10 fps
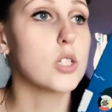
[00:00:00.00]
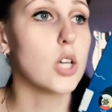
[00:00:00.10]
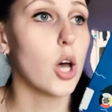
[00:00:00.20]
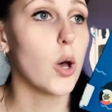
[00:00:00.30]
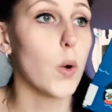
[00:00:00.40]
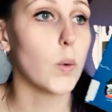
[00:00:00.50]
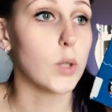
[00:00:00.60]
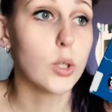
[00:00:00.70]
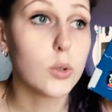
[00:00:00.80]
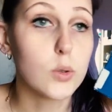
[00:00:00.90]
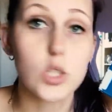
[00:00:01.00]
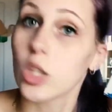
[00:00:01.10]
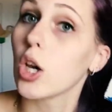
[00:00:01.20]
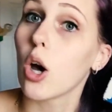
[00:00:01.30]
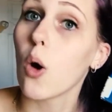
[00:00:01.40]
So you should
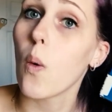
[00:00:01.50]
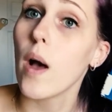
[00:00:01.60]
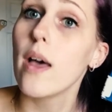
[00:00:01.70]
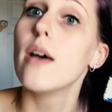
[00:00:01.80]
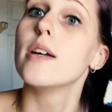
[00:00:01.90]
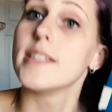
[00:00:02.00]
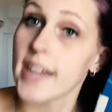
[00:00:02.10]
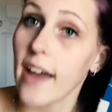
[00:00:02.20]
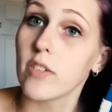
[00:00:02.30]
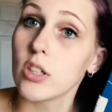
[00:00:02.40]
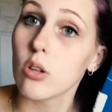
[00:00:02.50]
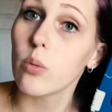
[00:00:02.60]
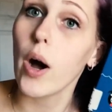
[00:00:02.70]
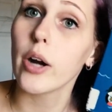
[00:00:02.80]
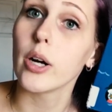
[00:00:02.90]
go dive under the
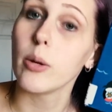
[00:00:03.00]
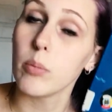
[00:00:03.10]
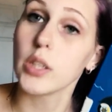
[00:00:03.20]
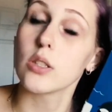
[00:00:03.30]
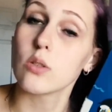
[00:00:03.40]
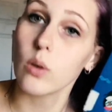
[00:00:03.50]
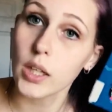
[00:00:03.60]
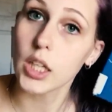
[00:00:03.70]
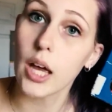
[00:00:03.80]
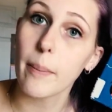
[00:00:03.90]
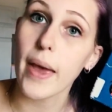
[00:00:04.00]
water and bring the soil up